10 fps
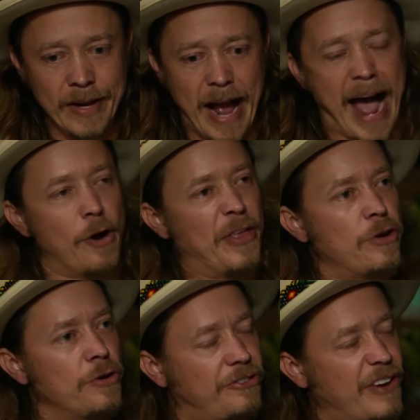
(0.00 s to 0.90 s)
I don't think
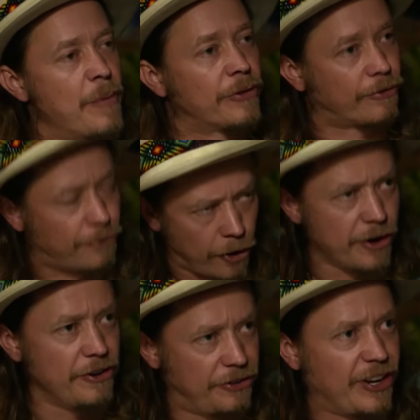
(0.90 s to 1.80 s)
you can say with
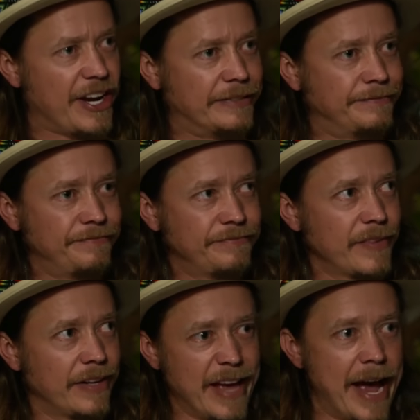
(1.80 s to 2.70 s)
certainty
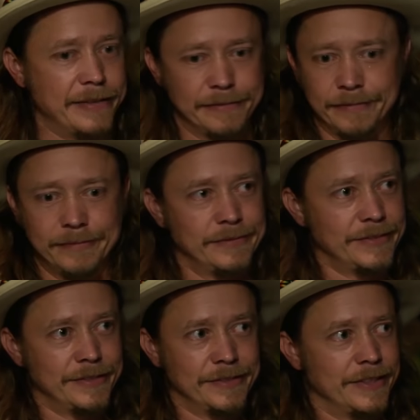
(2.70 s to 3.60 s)
that
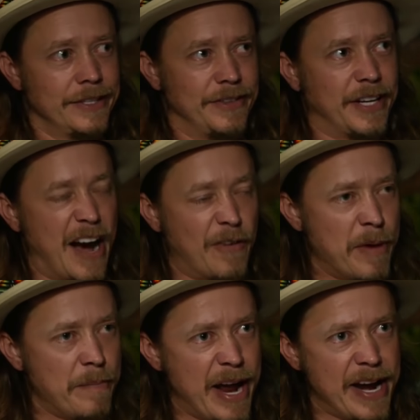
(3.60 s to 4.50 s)
the
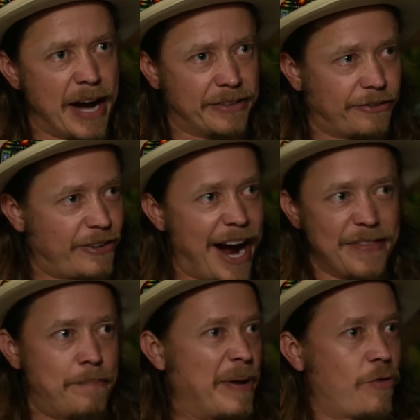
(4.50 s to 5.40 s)
government may not decide
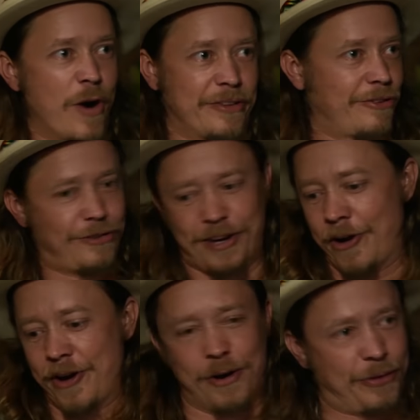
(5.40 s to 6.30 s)
that Bitcoin is a
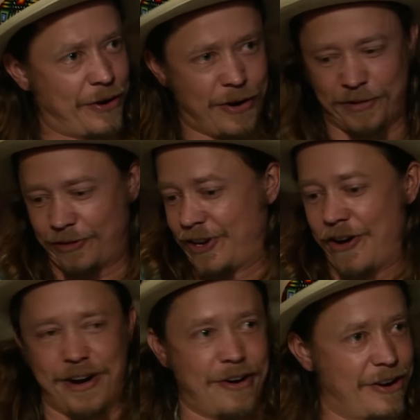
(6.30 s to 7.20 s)
security or Ethereum is a
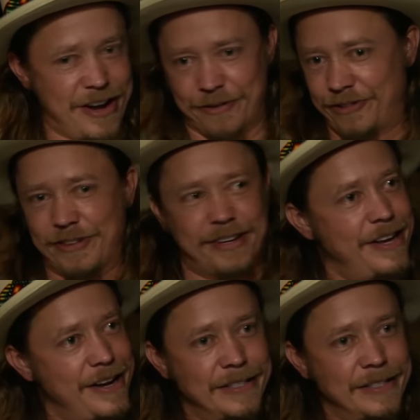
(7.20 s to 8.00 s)
security or EOS is a...